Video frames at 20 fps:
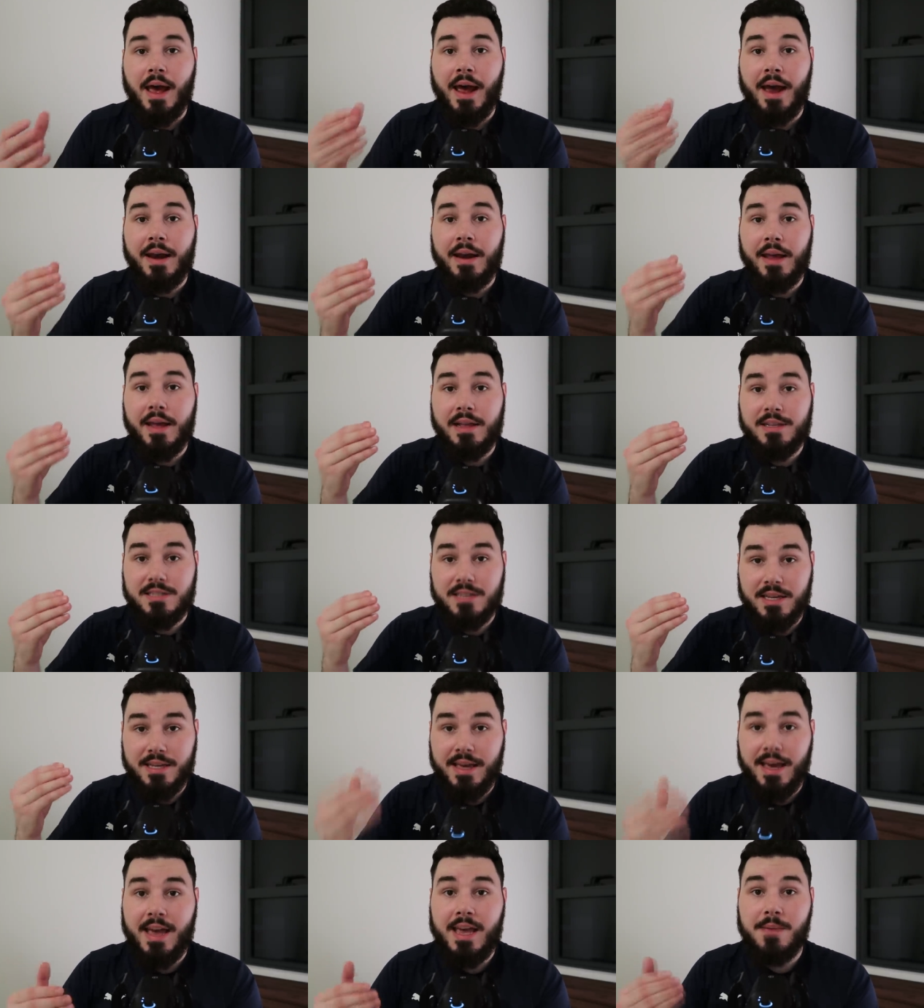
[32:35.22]
And it's a
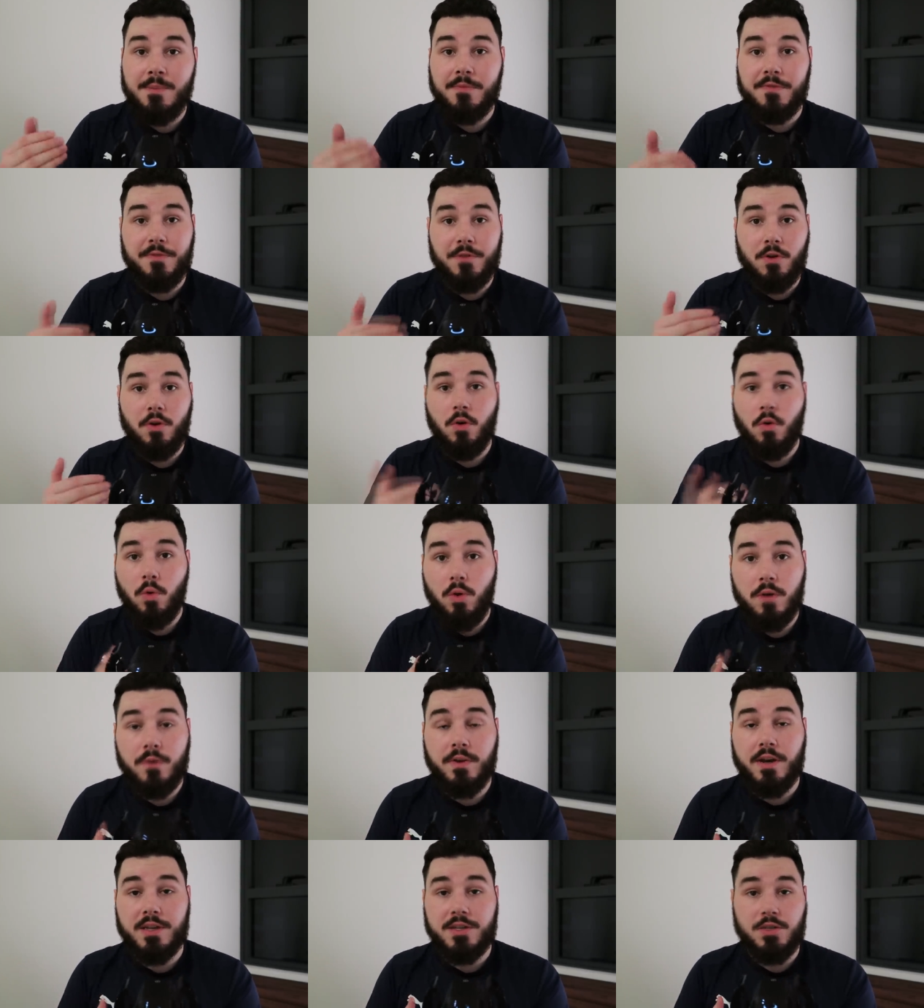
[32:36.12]
game for all
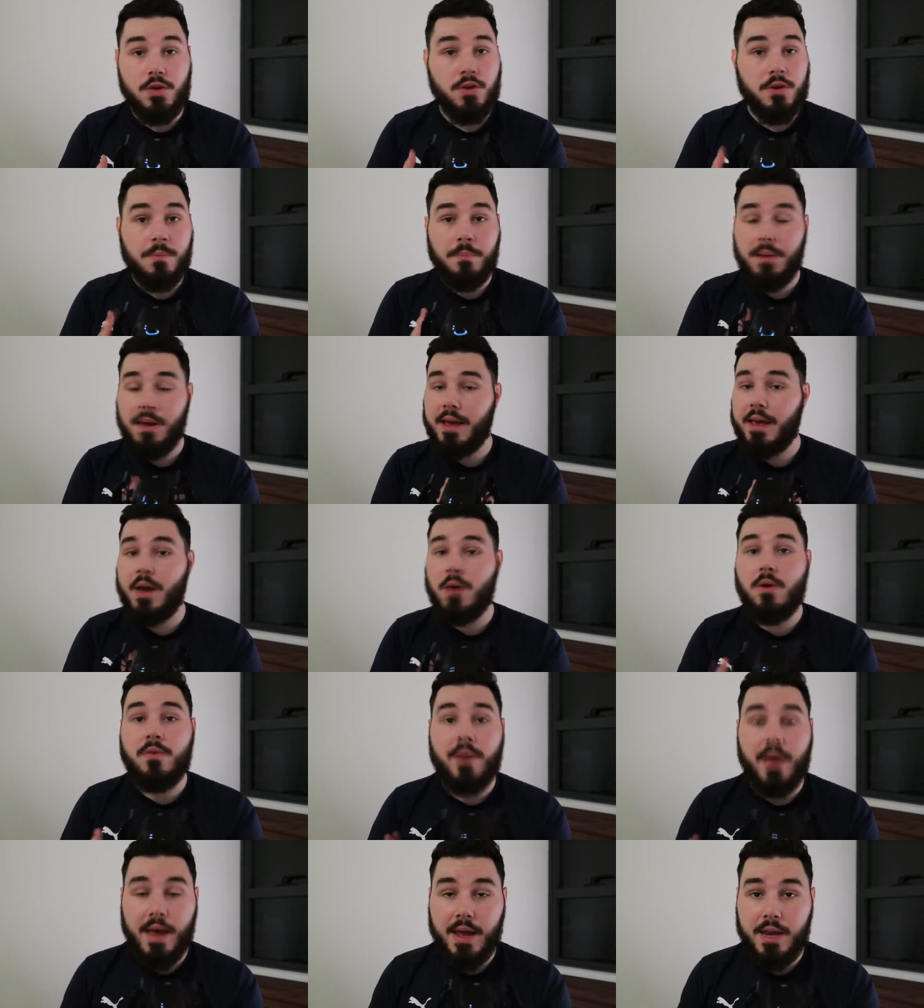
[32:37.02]
of us. You can play it
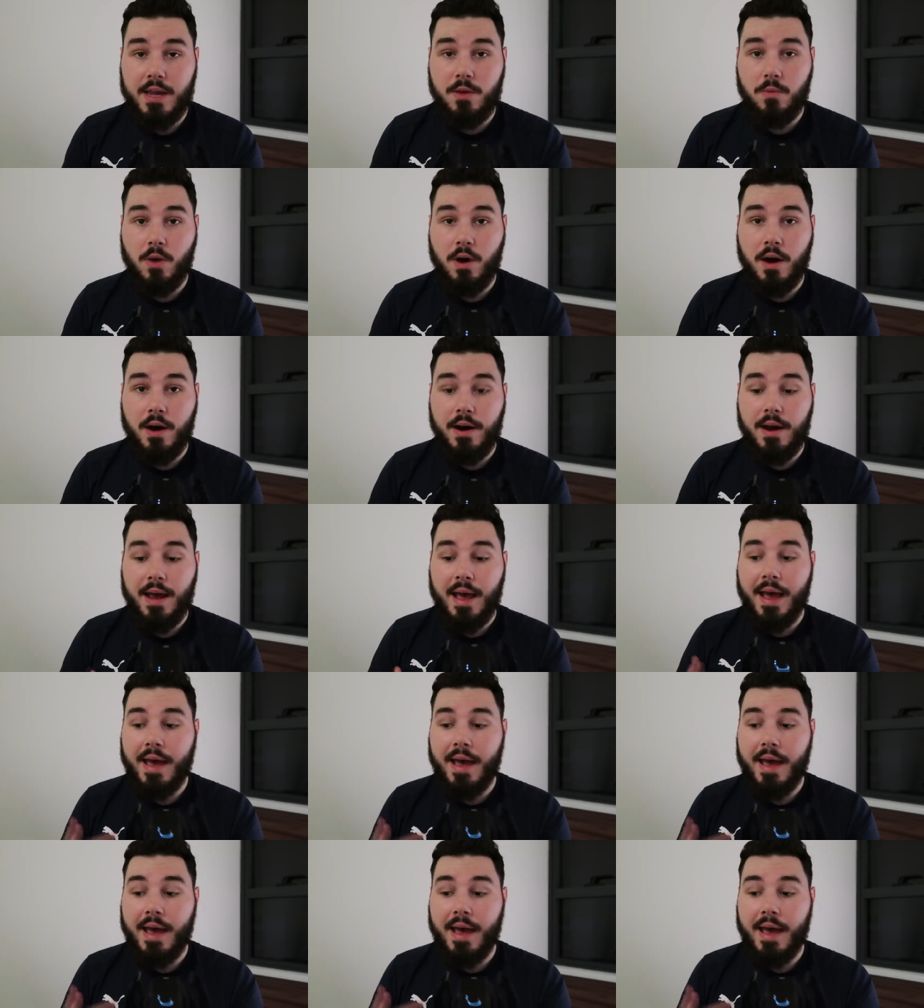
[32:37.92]
with anyone.